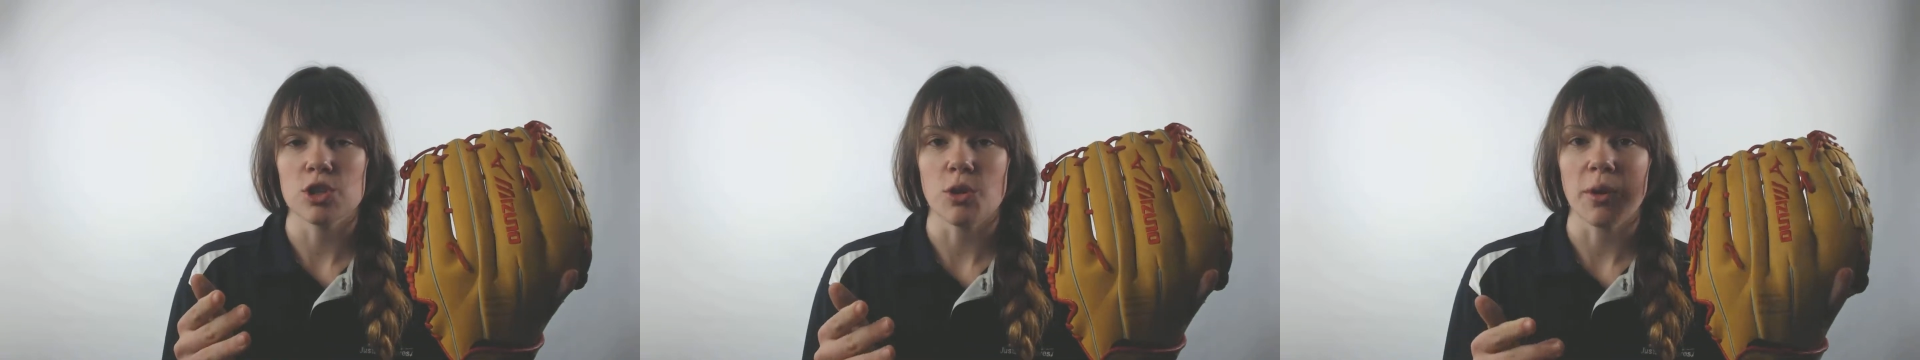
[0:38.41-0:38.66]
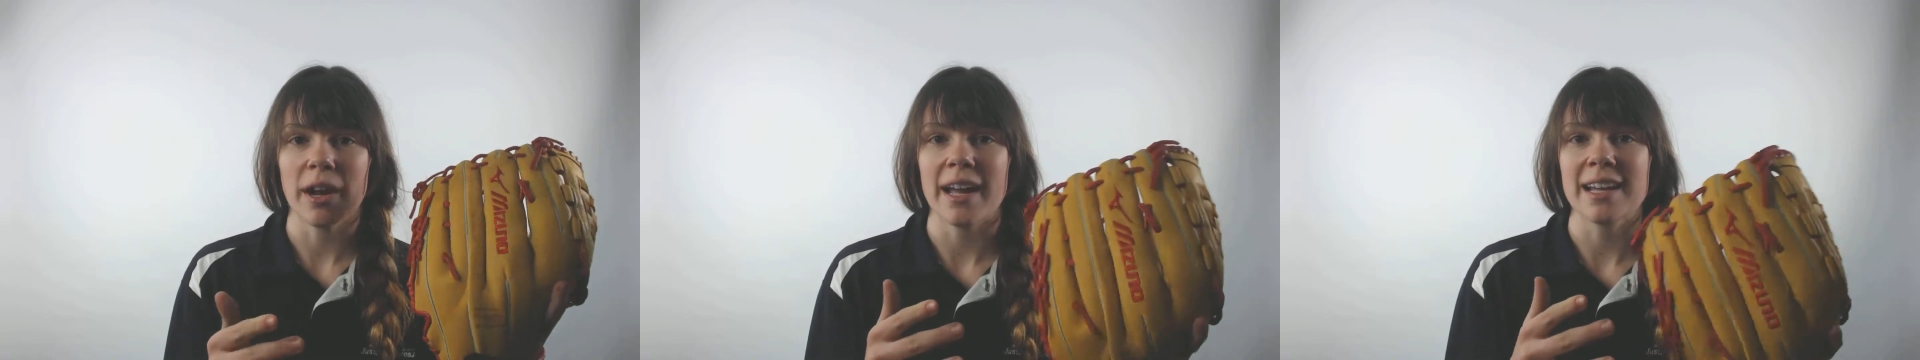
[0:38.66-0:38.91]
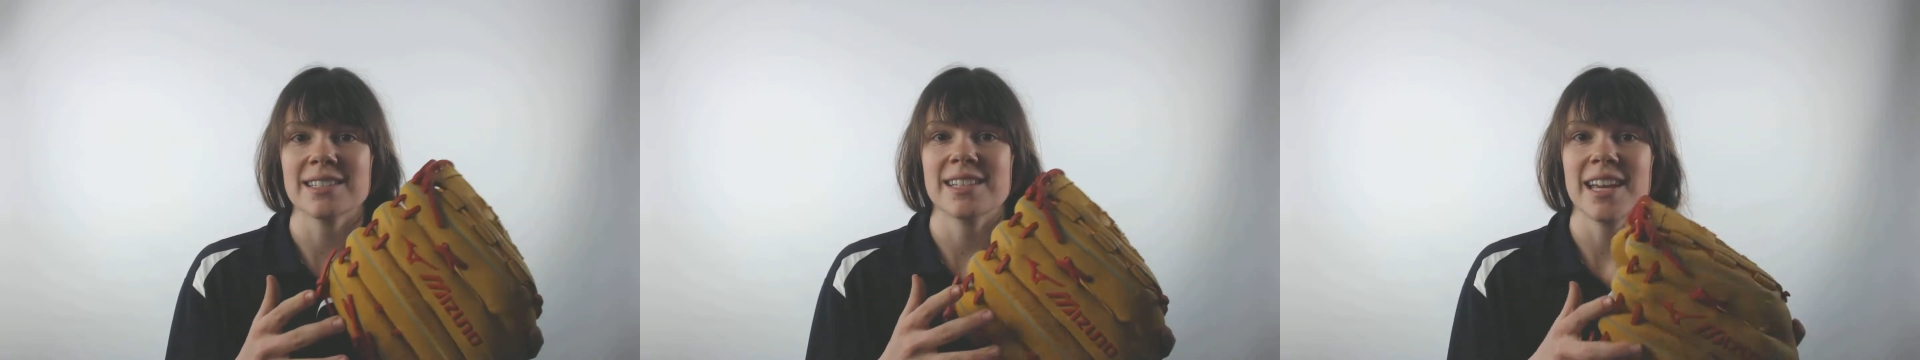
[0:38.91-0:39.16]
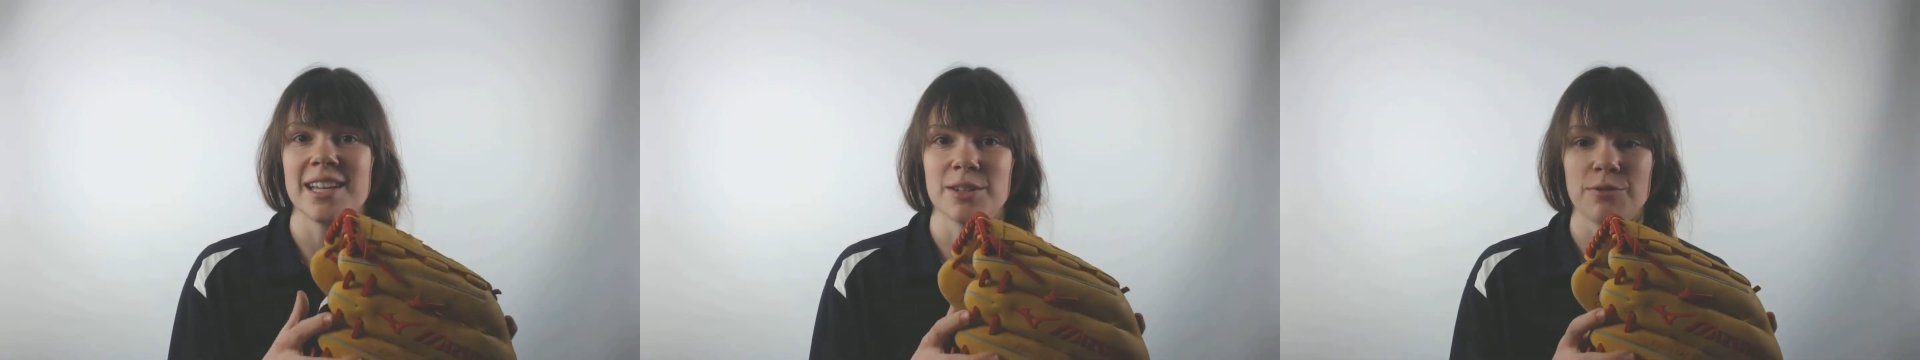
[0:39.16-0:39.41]
your hands
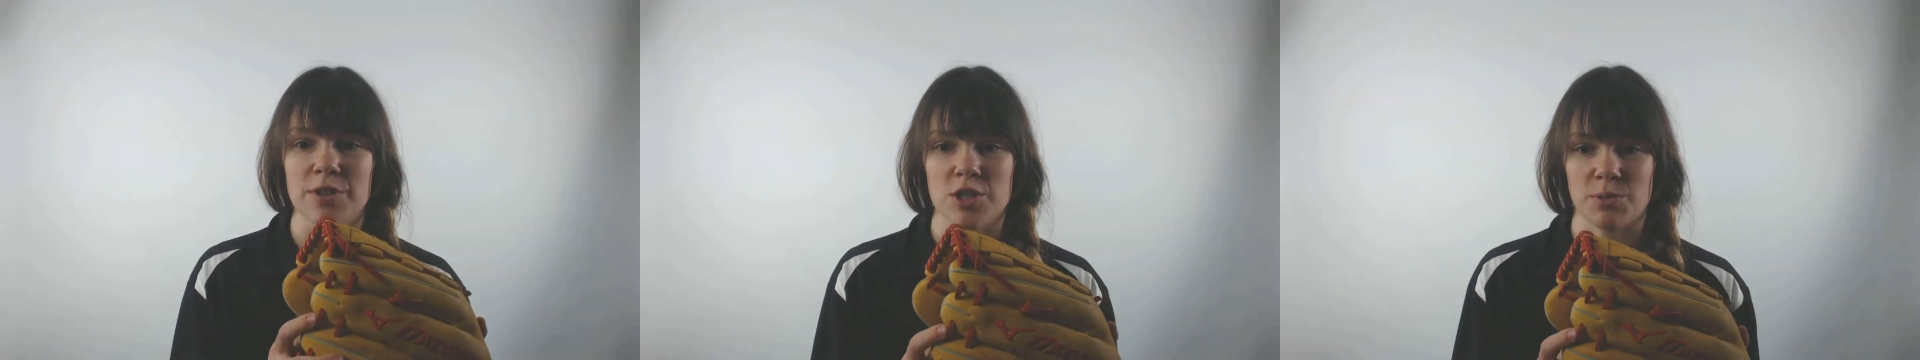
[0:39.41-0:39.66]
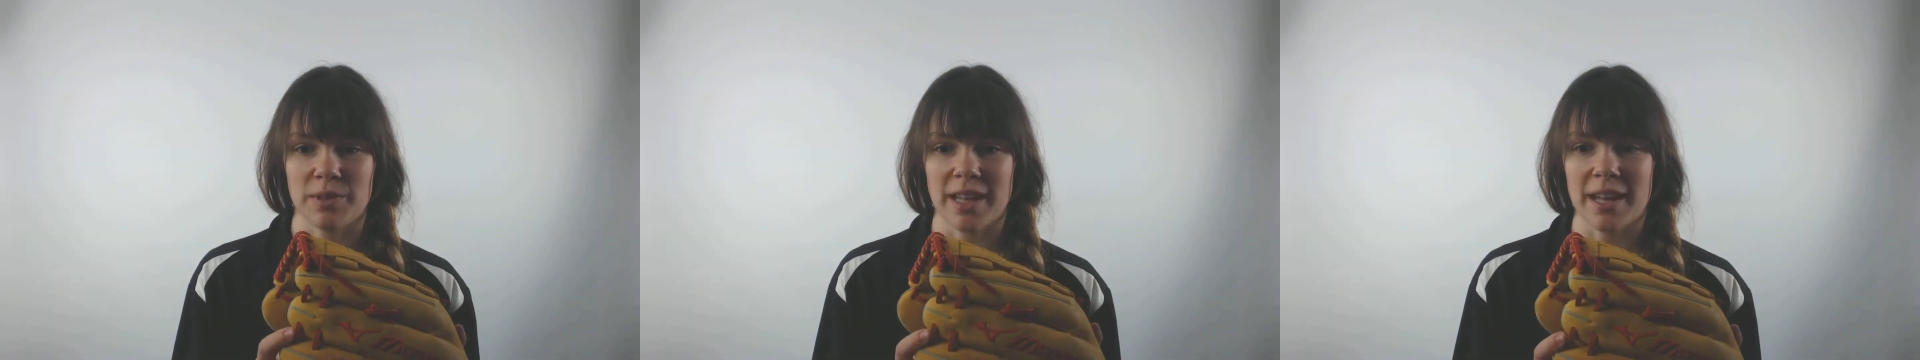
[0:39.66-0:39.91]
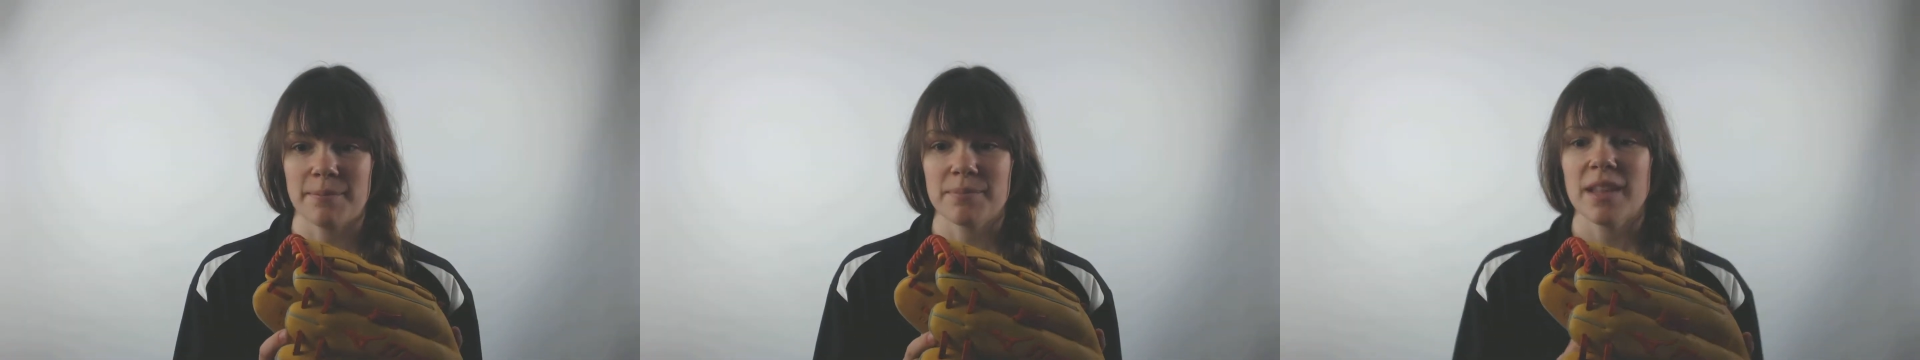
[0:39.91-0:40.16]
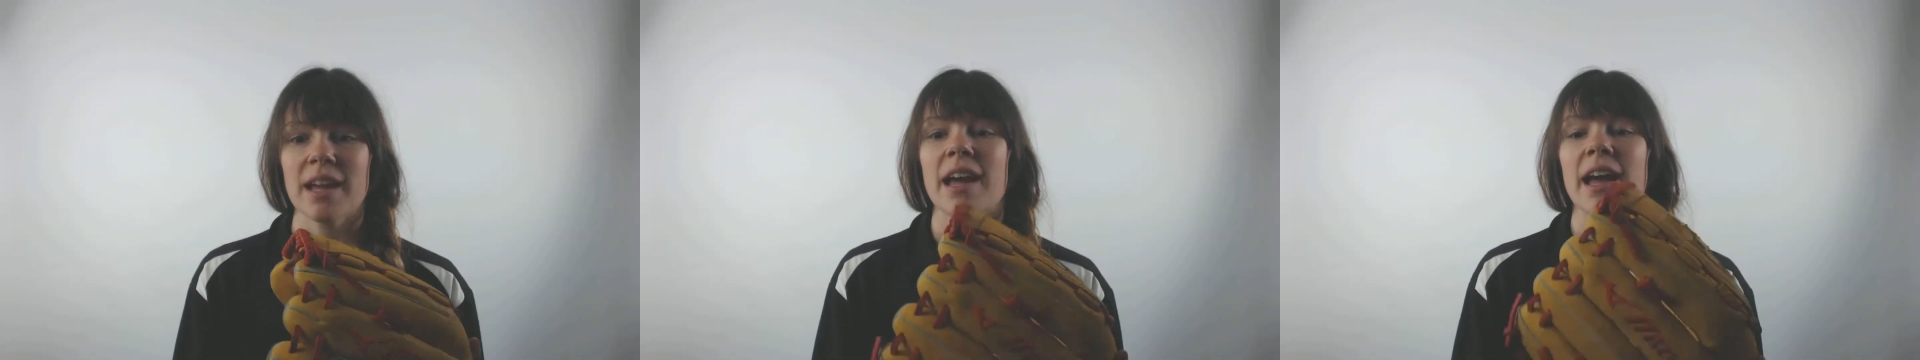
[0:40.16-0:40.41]
individually.
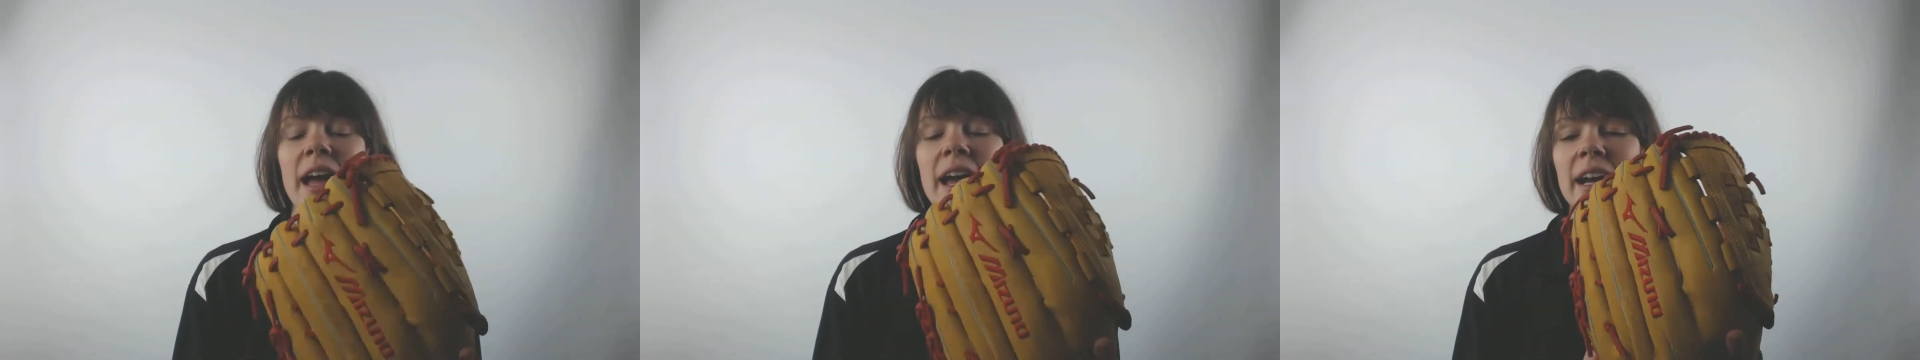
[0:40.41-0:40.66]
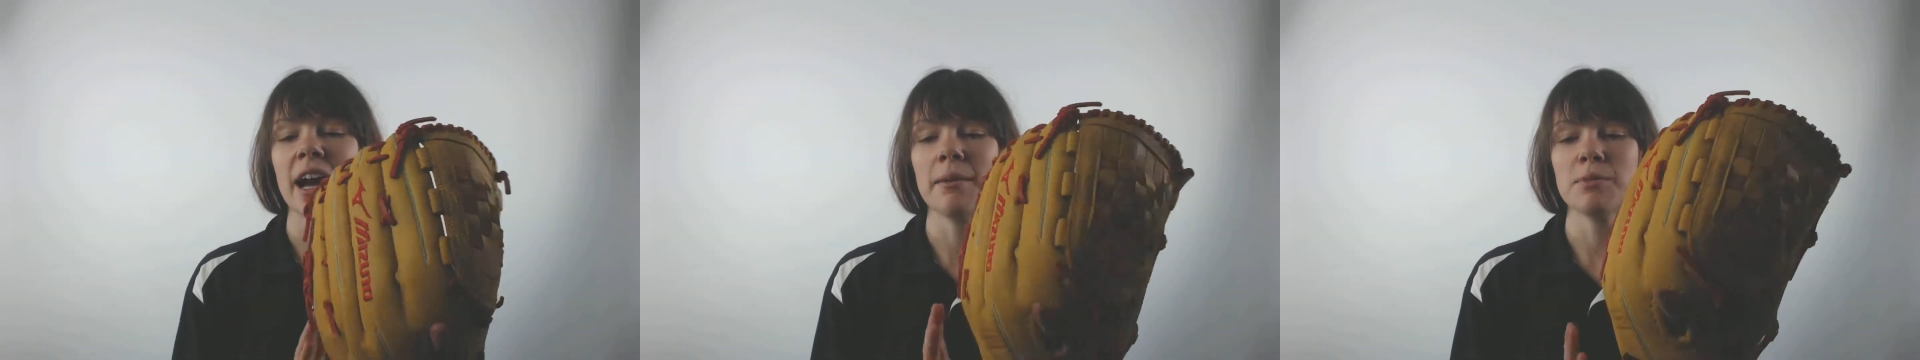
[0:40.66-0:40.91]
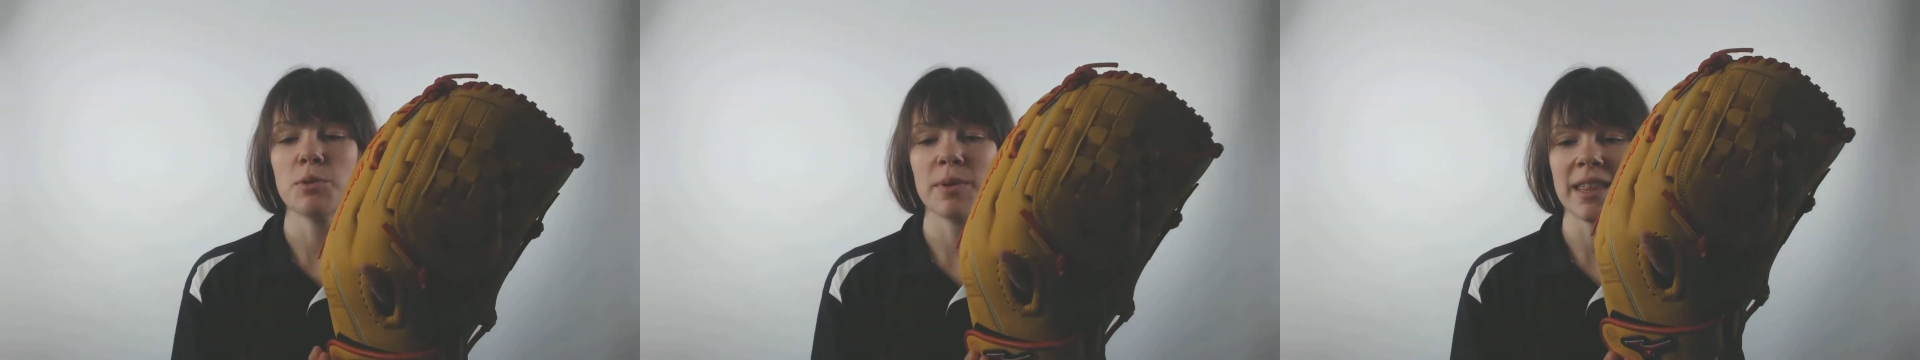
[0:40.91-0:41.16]
It comes